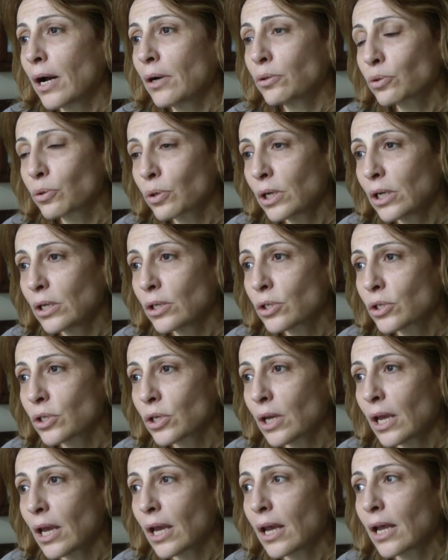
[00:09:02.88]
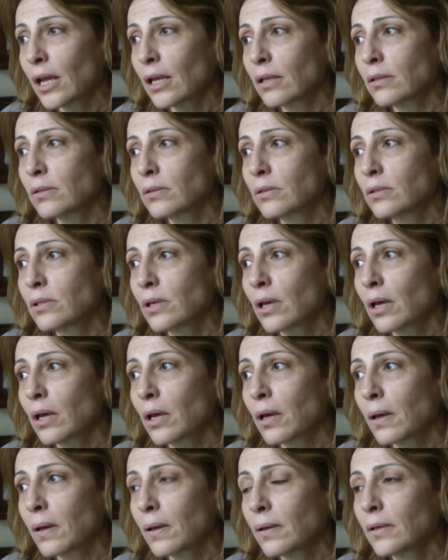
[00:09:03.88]
outreach and
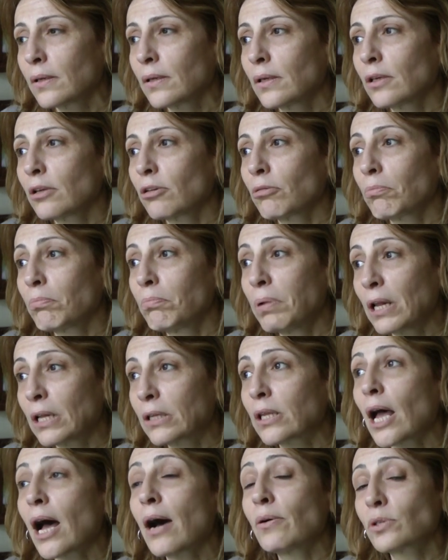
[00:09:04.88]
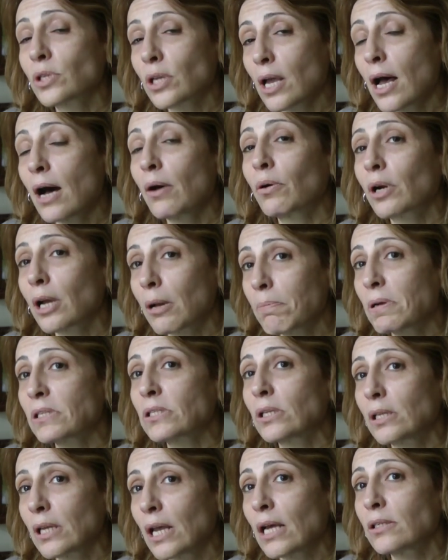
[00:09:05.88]
built our
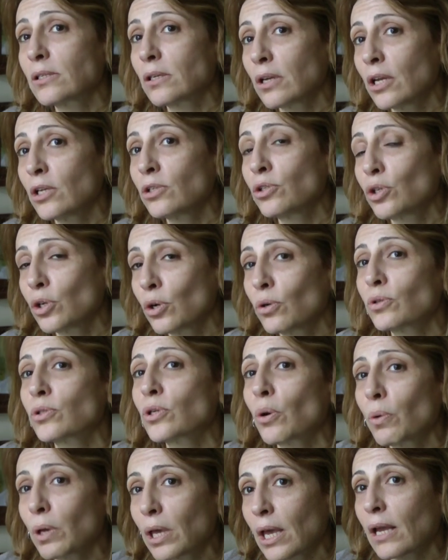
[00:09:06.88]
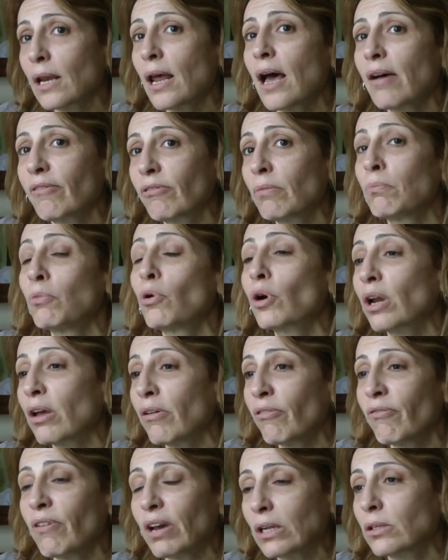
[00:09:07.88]
capacity as an NGO so we can have a more
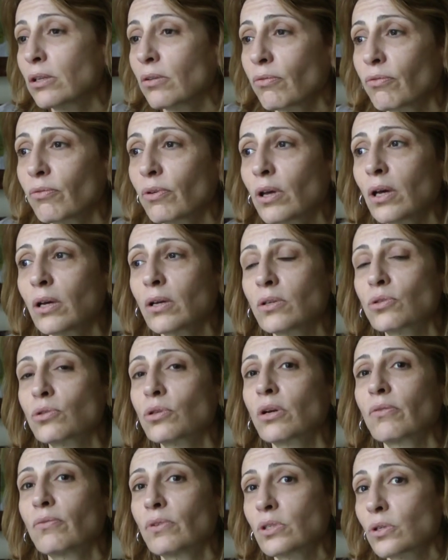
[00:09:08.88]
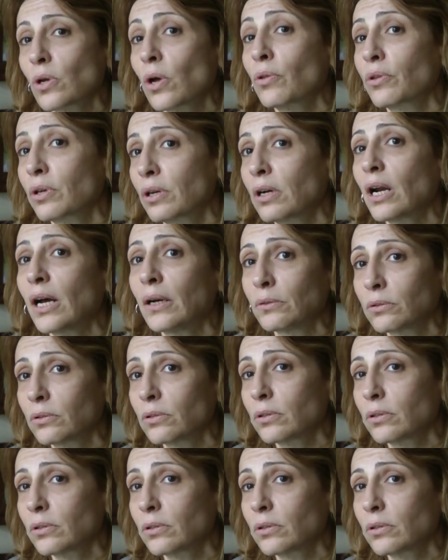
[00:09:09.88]
effective service on the ground.